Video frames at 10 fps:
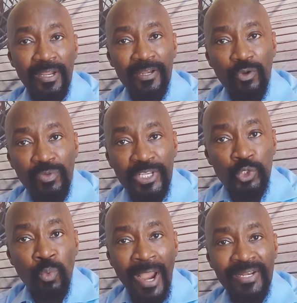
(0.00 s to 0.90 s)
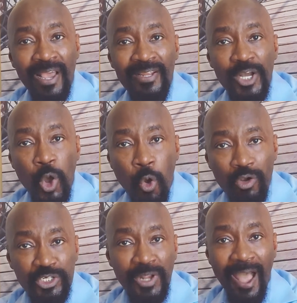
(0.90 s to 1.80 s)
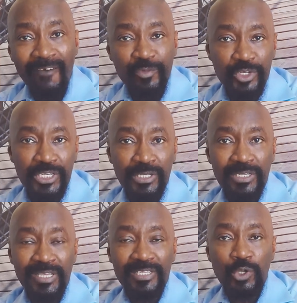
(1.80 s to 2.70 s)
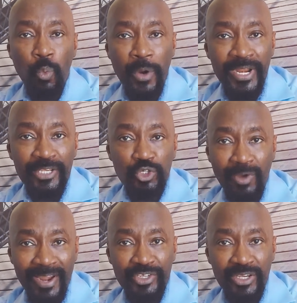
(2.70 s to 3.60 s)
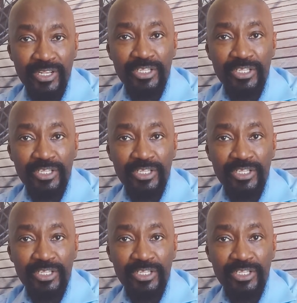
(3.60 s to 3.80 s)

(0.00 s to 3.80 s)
The reason why dollar cost averaging is a winning strategy, and it's